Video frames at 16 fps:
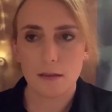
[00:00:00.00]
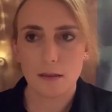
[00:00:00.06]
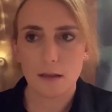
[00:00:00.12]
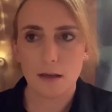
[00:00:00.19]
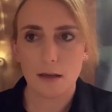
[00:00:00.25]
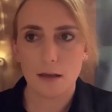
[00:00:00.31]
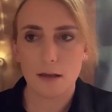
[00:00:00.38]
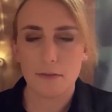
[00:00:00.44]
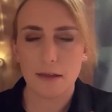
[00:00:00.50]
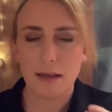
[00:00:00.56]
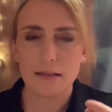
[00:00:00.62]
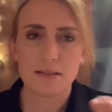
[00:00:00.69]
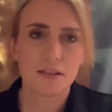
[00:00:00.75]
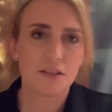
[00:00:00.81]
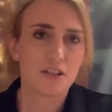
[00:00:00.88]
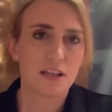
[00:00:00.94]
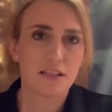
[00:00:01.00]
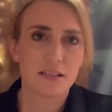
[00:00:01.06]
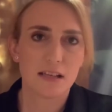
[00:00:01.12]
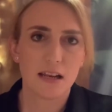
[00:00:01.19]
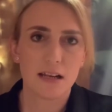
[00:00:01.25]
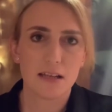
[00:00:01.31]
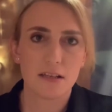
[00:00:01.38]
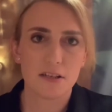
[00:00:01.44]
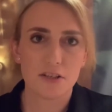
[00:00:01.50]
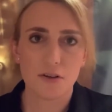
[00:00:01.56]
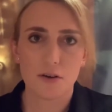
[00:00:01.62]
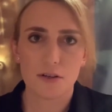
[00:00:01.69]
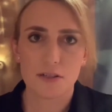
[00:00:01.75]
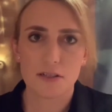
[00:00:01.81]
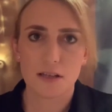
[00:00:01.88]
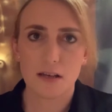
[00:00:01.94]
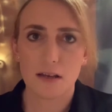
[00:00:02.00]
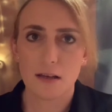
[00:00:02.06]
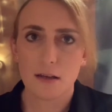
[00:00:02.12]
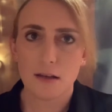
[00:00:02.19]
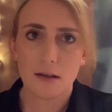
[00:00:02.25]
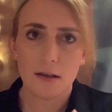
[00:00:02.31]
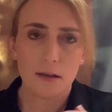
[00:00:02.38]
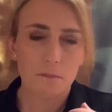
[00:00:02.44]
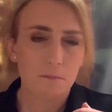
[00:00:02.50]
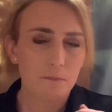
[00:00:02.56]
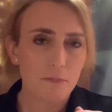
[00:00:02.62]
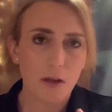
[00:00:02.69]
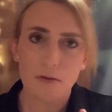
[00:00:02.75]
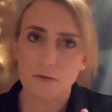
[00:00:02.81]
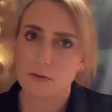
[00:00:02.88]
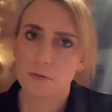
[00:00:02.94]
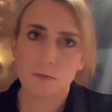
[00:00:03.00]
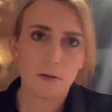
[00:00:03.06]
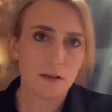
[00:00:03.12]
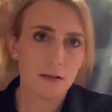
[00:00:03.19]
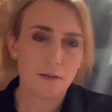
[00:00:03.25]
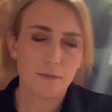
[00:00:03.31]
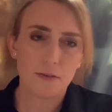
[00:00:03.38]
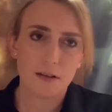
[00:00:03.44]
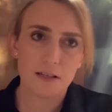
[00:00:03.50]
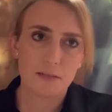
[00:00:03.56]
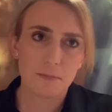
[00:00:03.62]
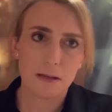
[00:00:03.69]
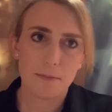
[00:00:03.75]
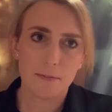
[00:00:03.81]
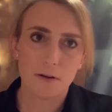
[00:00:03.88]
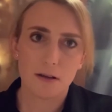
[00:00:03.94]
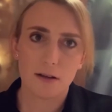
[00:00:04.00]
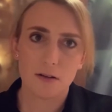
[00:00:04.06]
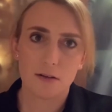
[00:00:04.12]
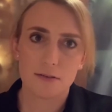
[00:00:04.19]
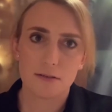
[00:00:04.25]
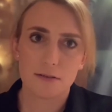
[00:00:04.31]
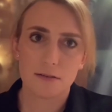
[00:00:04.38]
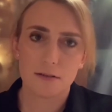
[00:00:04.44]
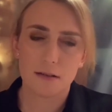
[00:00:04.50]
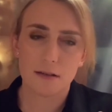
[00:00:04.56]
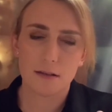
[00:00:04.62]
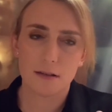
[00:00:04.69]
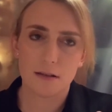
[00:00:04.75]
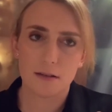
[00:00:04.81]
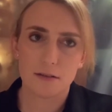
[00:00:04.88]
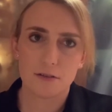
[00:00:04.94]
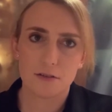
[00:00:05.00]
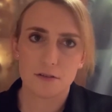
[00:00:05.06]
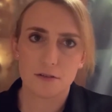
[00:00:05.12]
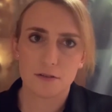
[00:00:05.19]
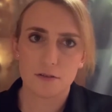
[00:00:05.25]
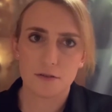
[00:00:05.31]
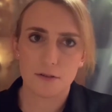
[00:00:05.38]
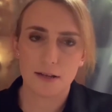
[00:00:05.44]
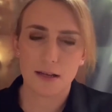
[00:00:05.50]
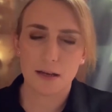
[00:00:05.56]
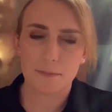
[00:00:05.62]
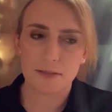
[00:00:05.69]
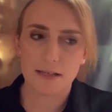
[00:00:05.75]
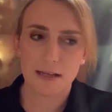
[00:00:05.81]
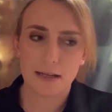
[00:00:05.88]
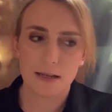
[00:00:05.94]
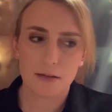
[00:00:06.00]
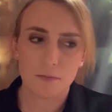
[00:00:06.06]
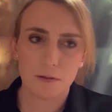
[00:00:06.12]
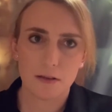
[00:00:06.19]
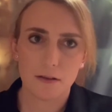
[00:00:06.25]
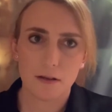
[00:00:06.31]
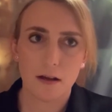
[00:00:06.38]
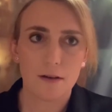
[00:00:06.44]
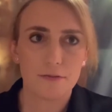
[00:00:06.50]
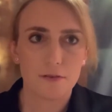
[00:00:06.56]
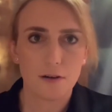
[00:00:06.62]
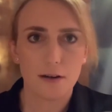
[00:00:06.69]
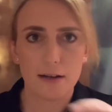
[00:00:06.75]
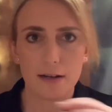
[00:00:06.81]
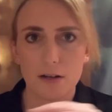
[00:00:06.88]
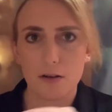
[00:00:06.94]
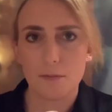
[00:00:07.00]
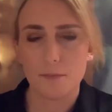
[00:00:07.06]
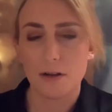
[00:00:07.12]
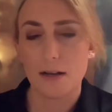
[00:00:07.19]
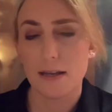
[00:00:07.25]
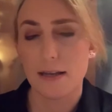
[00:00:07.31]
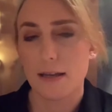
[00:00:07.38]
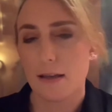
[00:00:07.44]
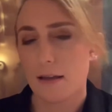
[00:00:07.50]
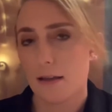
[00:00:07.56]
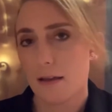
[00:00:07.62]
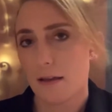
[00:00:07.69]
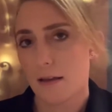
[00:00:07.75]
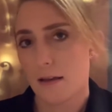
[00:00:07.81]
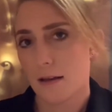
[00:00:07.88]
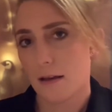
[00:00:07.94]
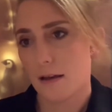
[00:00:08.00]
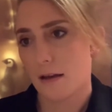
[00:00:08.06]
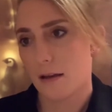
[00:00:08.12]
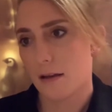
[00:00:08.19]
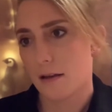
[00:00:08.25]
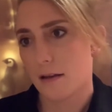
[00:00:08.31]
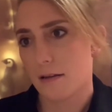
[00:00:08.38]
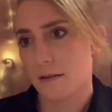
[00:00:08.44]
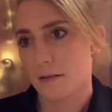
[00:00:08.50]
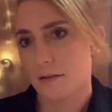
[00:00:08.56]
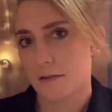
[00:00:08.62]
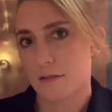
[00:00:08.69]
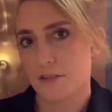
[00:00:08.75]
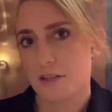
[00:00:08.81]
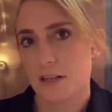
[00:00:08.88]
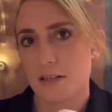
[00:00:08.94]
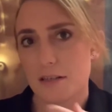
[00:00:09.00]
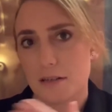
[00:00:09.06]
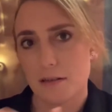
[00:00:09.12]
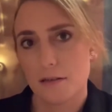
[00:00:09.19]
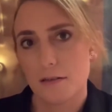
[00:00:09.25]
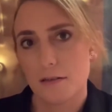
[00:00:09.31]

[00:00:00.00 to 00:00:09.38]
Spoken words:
they suggest telling your doctor, those were one of the first people I got it updated with after I got my gender